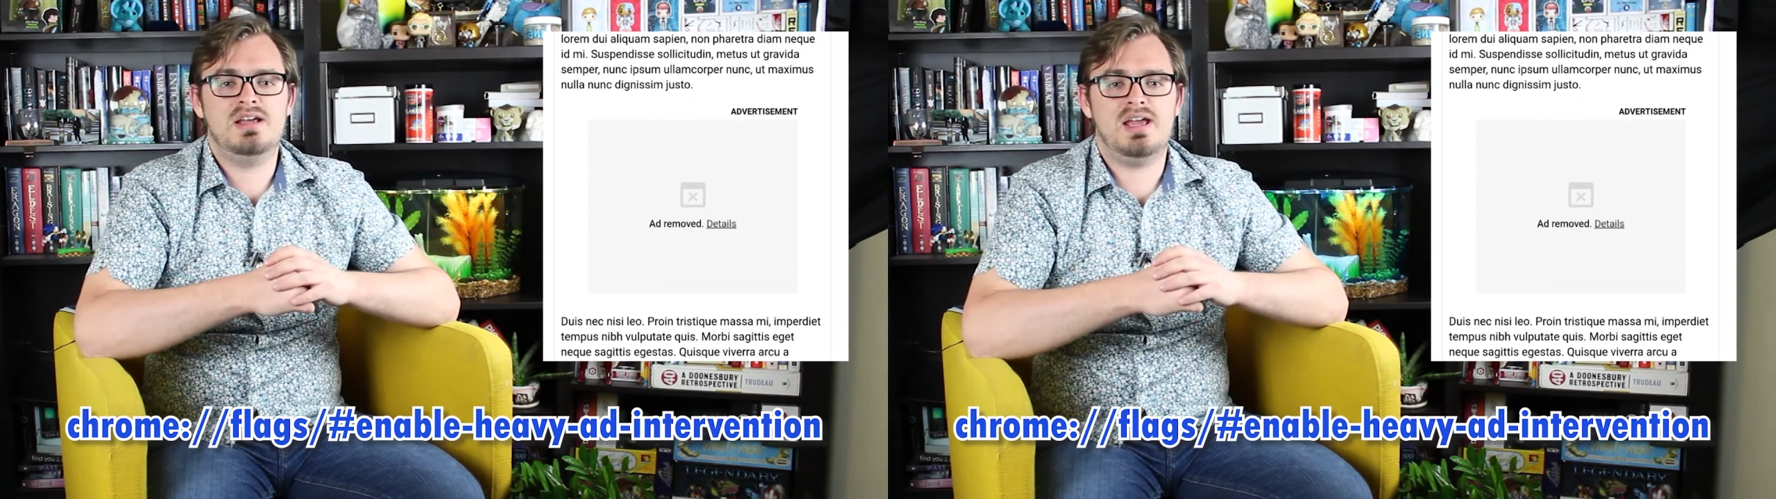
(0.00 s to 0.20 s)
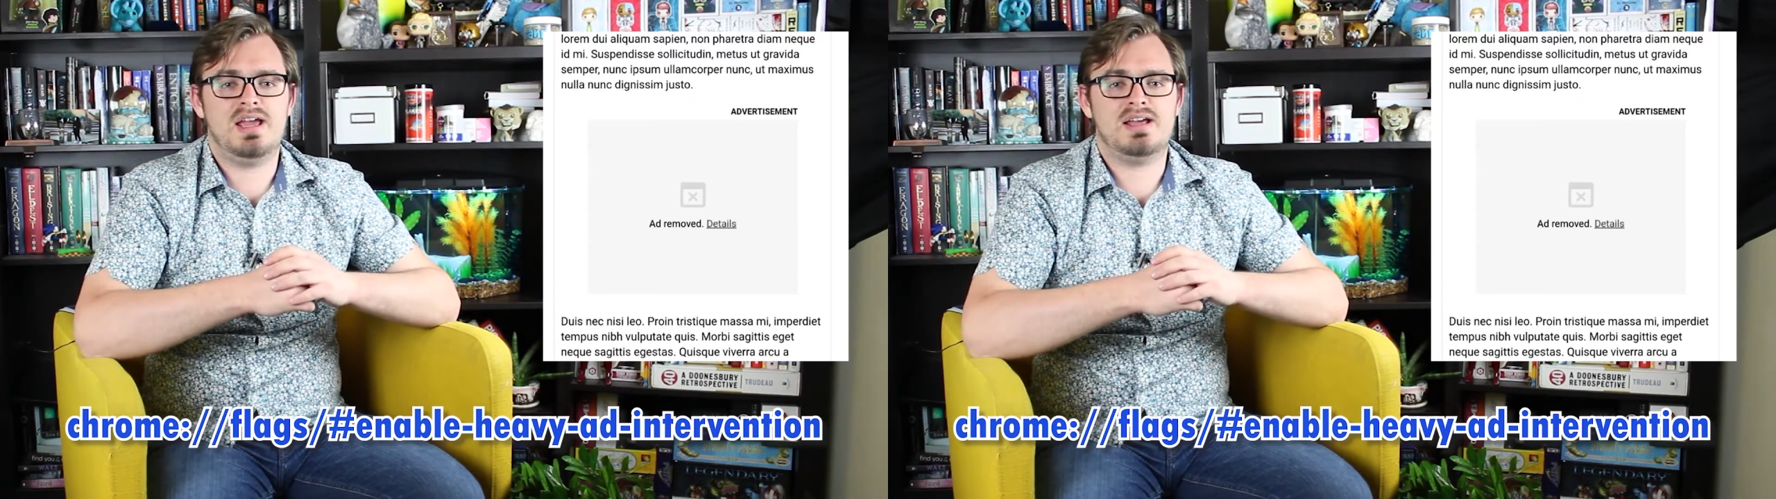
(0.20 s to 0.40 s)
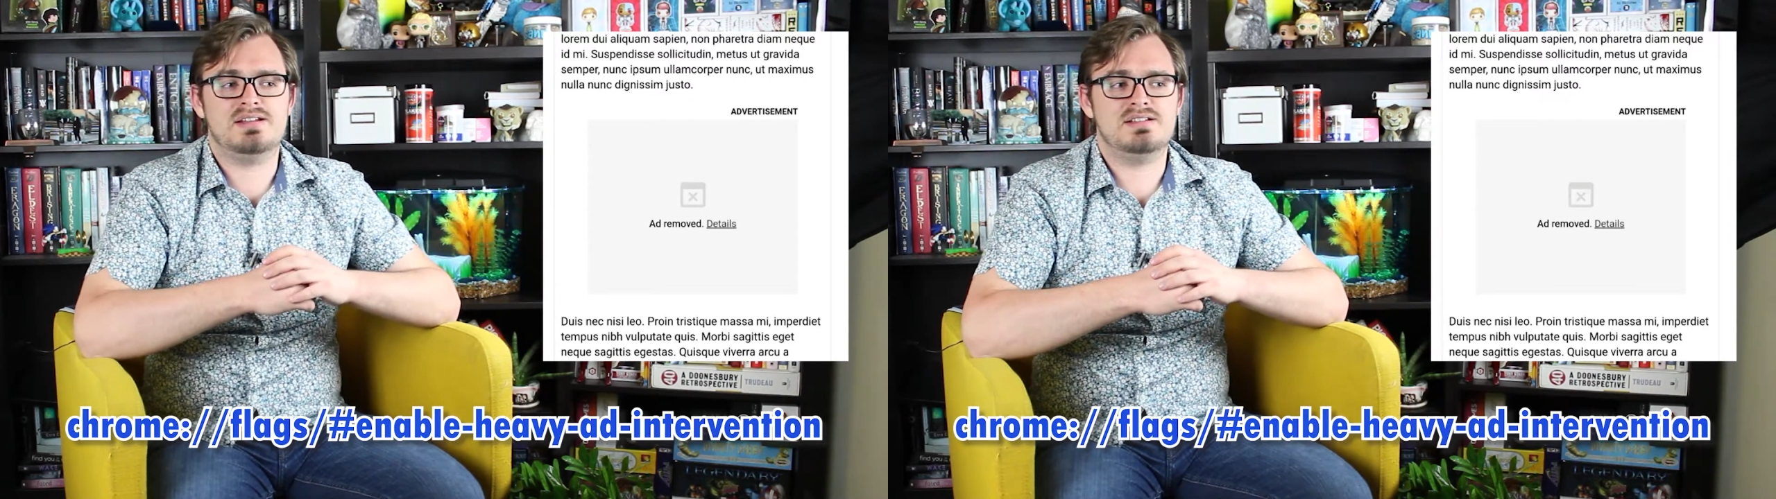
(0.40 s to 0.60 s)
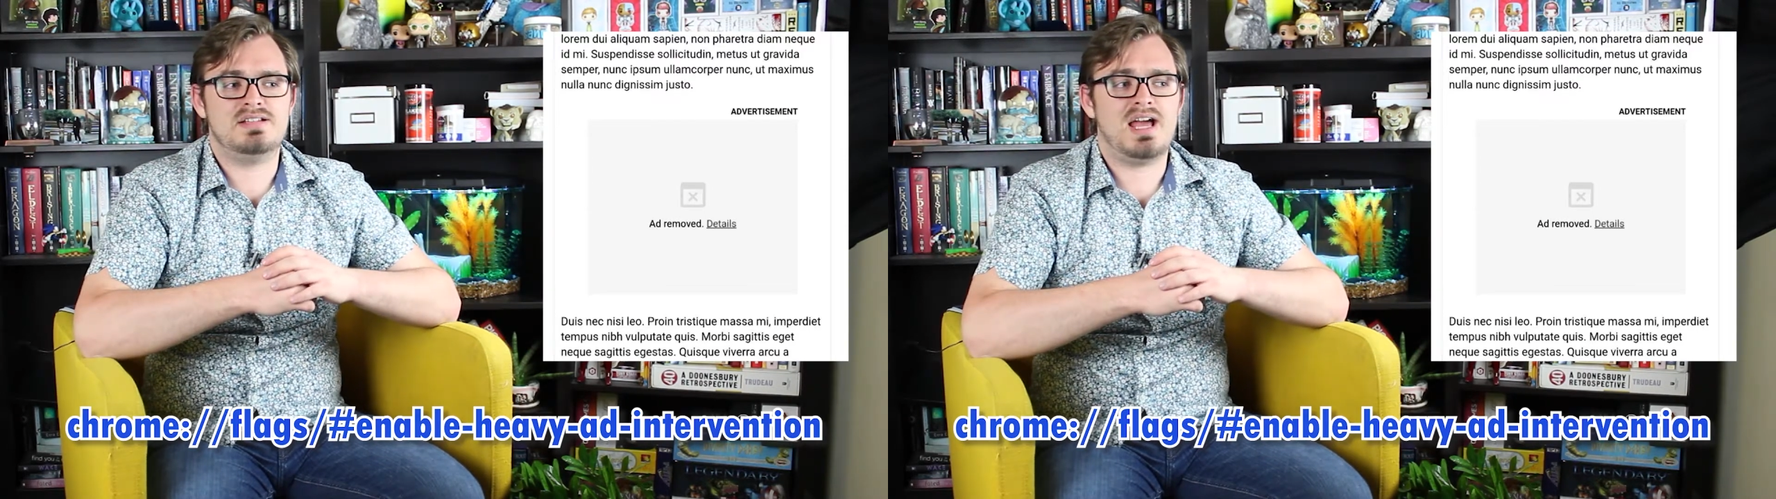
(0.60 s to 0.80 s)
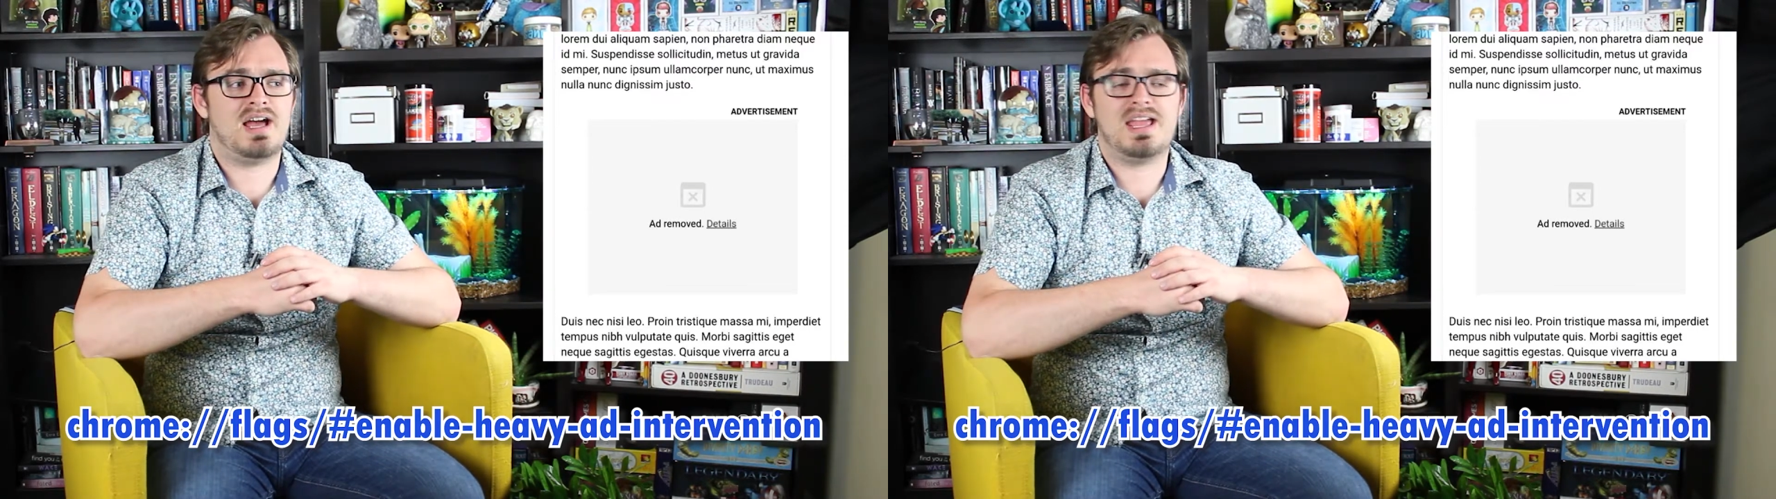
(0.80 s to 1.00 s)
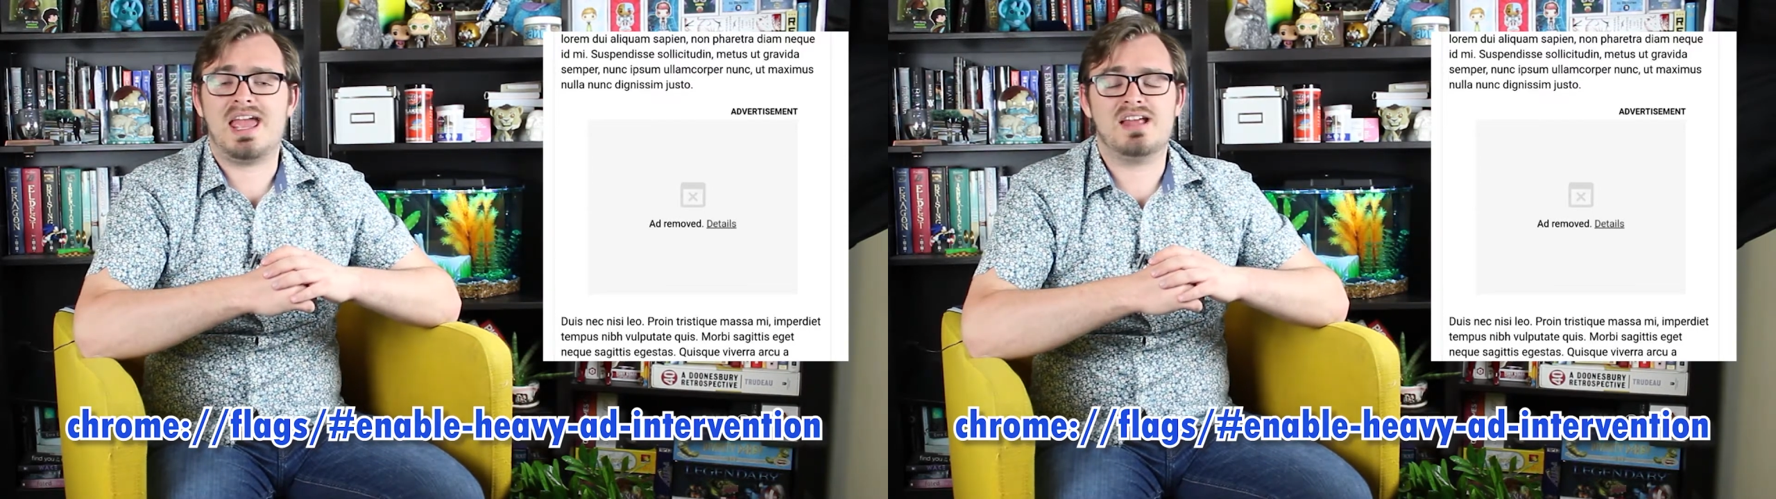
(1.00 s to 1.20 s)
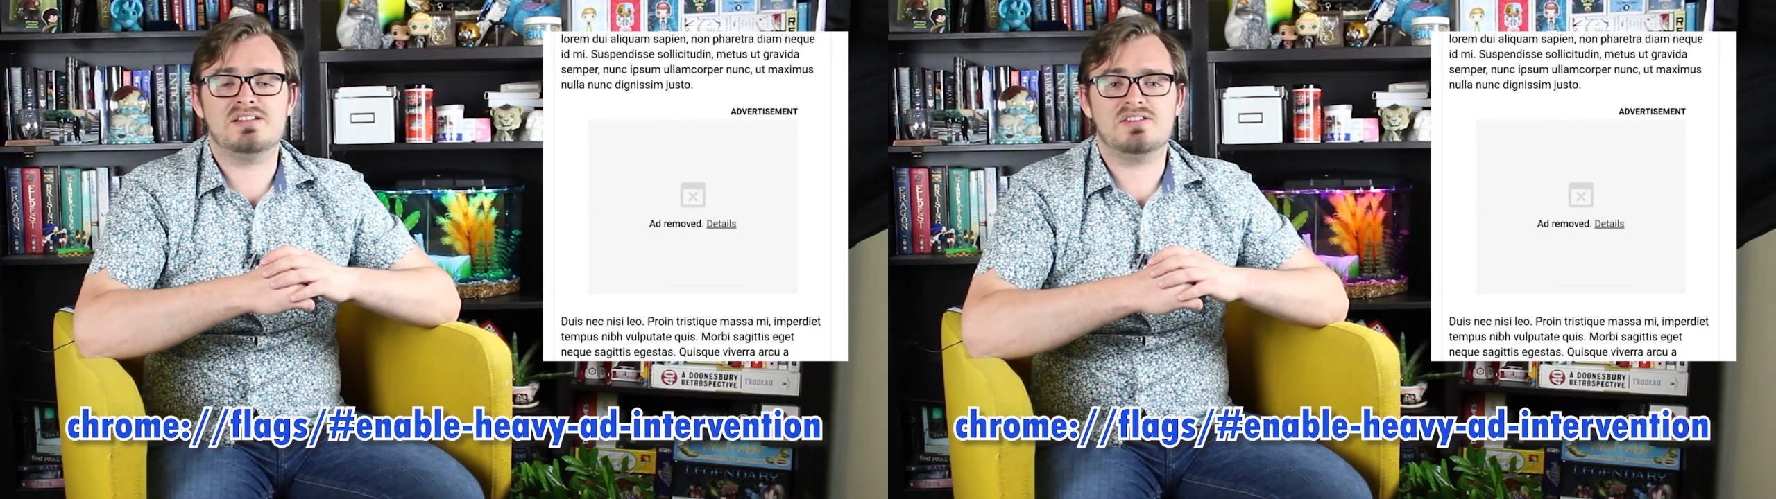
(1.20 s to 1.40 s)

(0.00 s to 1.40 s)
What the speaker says: and yeah, I can't